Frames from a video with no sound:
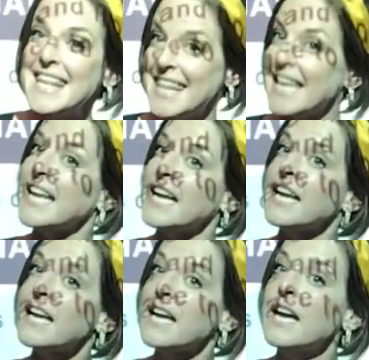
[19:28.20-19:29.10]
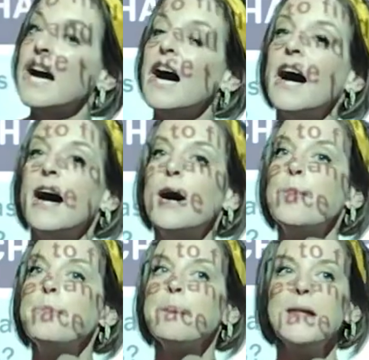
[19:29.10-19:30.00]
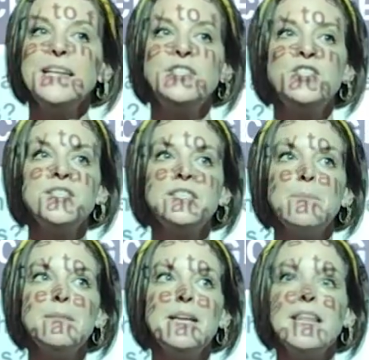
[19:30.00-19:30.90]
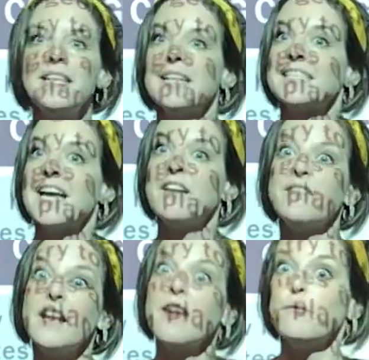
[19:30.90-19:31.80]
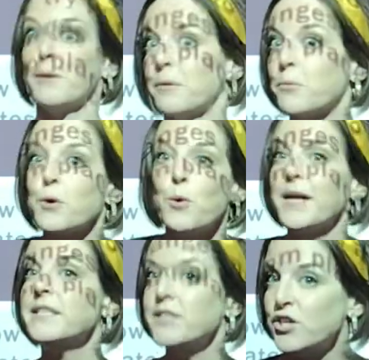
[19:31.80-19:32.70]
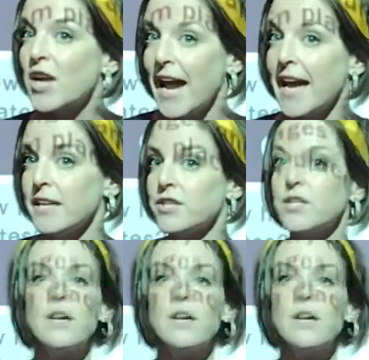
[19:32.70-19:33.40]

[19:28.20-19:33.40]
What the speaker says: thing. It's just something I think that's kind of inevitable. We're going to change,